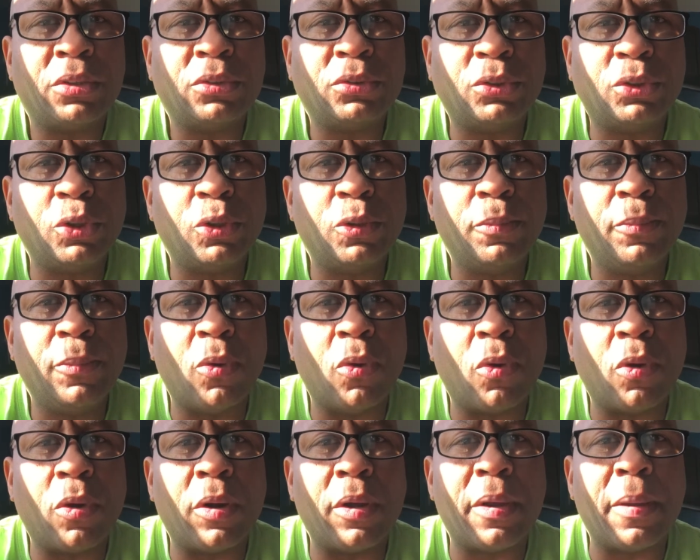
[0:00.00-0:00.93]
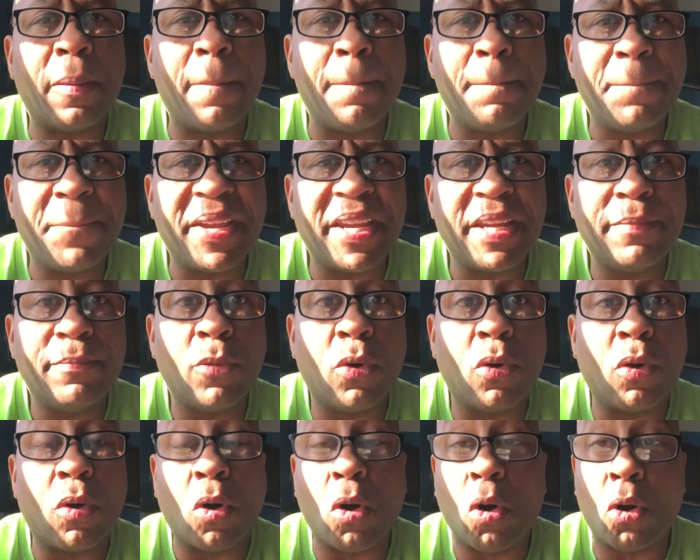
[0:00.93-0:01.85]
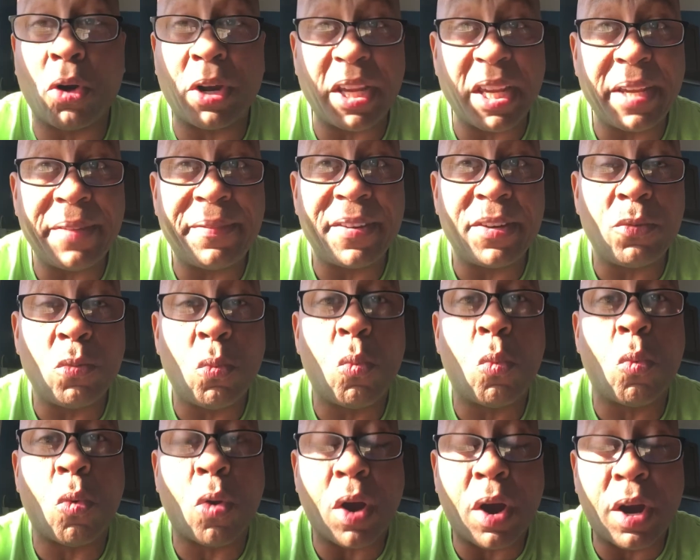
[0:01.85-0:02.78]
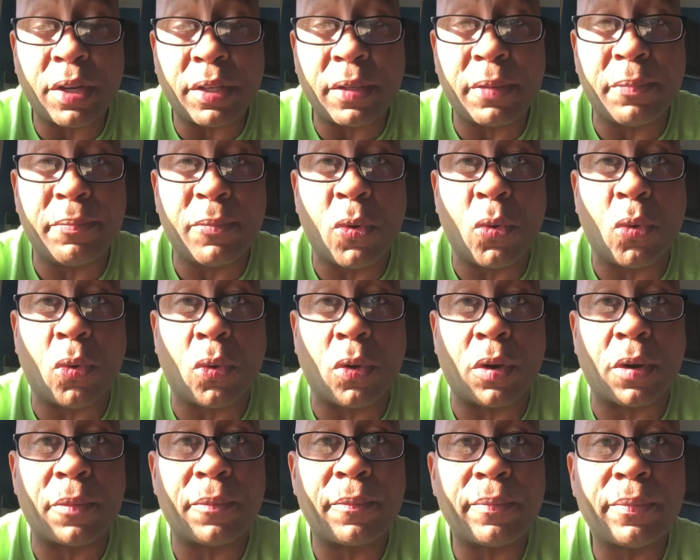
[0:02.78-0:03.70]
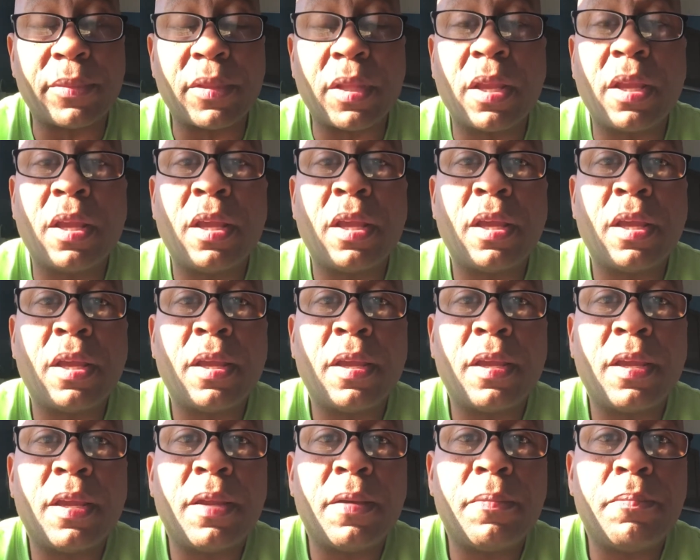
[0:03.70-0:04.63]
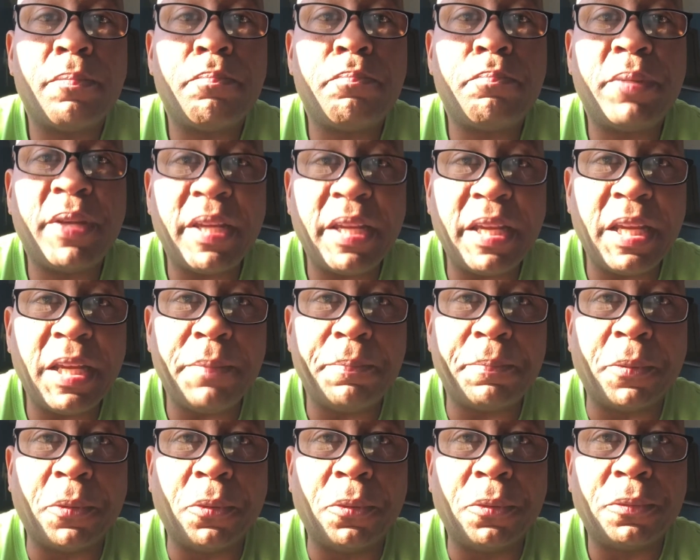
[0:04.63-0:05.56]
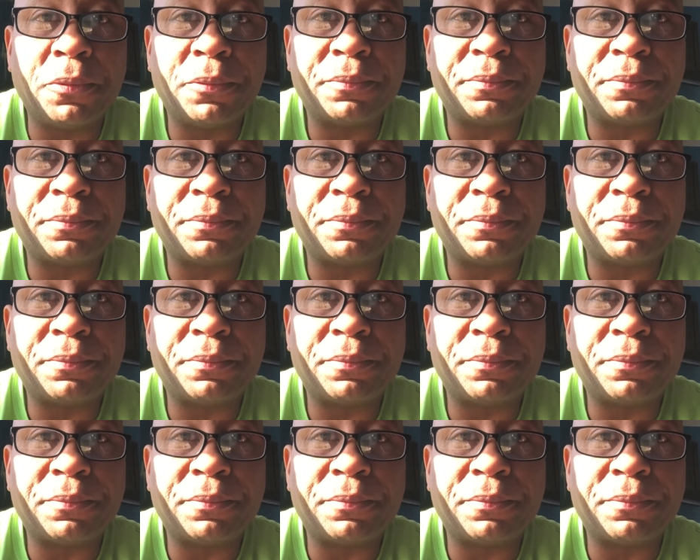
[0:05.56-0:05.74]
do more and be more or even want more. People